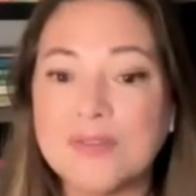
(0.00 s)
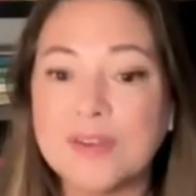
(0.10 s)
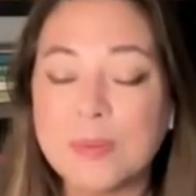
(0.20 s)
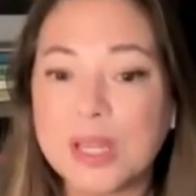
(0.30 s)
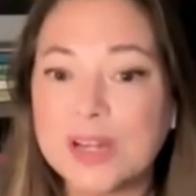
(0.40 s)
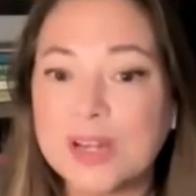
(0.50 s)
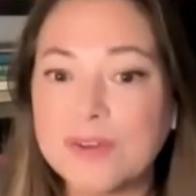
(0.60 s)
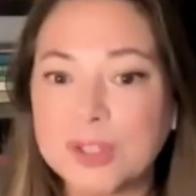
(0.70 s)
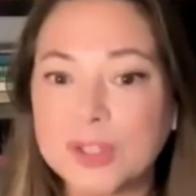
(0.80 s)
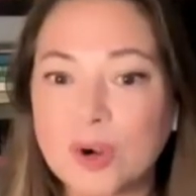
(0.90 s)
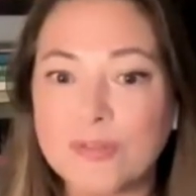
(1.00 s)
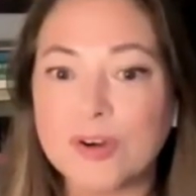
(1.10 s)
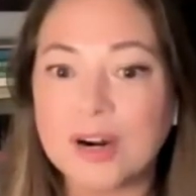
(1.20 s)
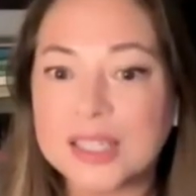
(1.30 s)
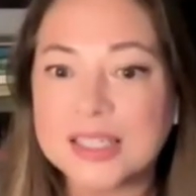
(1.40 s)
Filipina photographer
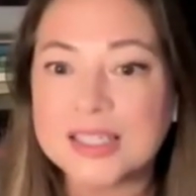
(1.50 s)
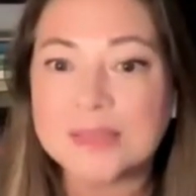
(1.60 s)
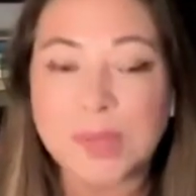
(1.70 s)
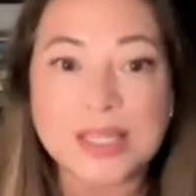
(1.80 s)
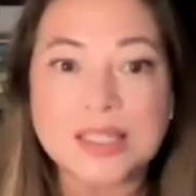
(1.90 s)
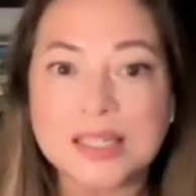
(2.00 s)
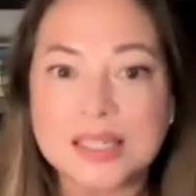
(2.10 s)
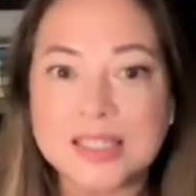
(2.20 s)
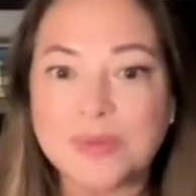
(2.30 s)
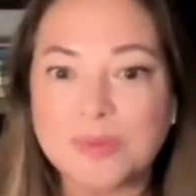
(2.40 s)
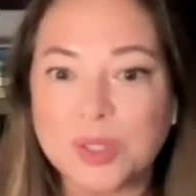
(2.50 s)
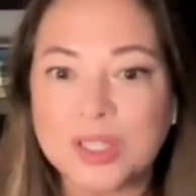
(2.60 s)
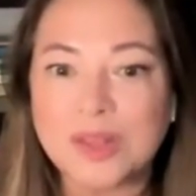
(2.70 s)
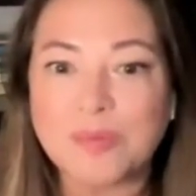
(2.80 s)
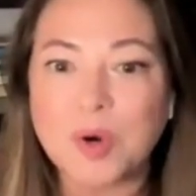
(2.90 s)
artist based in Istanbul
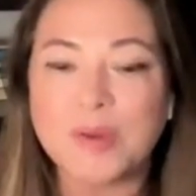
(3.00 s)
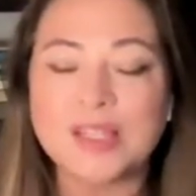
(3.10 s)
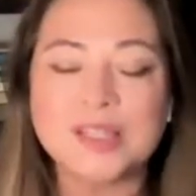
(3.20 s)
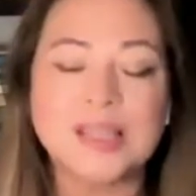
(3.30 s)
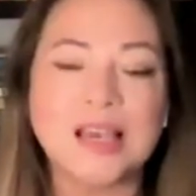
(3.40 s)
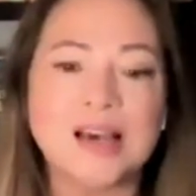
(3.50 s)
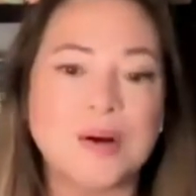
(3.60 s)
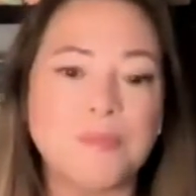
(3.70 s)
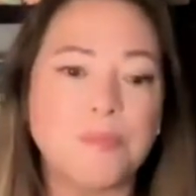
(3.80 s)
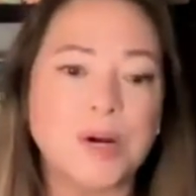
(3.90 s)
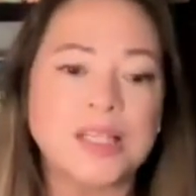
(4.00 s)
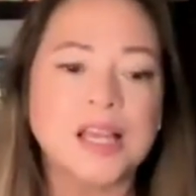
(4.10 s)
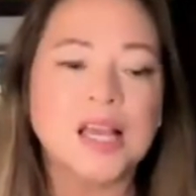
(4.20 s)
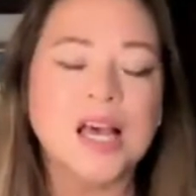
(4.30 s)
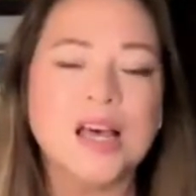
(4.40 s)
at the moment. But
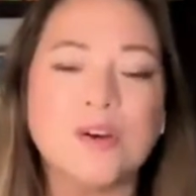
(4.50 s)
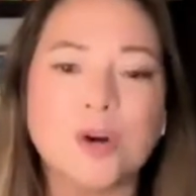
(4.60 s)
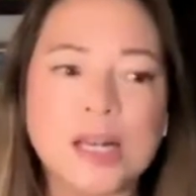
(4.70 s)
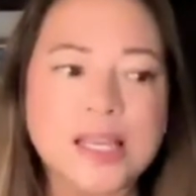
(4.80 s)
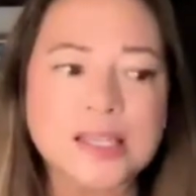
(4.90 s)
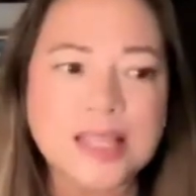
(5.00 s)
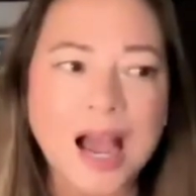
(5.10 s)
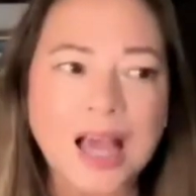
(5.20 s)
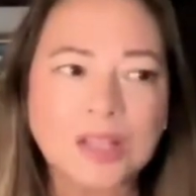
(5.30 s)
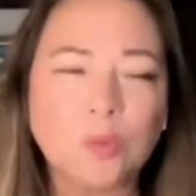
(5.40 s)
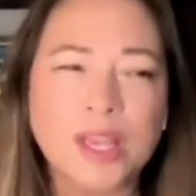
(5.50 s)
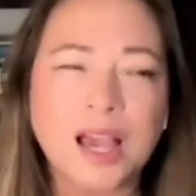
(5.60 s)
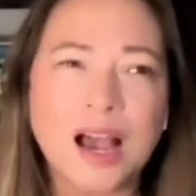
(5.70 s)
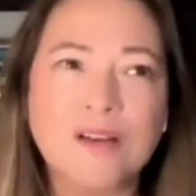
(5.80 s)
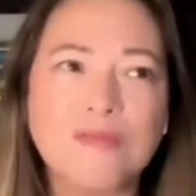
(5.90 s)
the earliest hat we
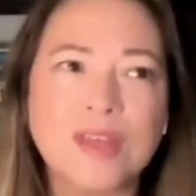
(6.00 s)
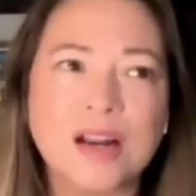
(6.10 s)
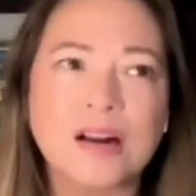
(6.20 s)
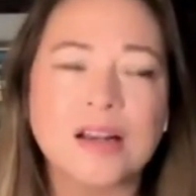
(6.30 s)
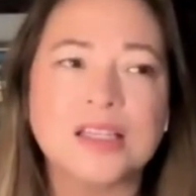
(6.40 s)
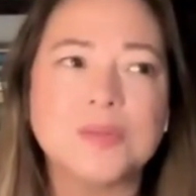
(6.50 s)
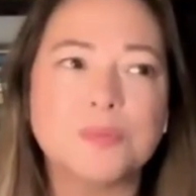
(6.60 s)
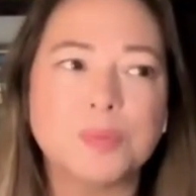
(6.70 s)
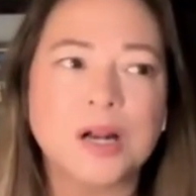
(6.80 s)
have there is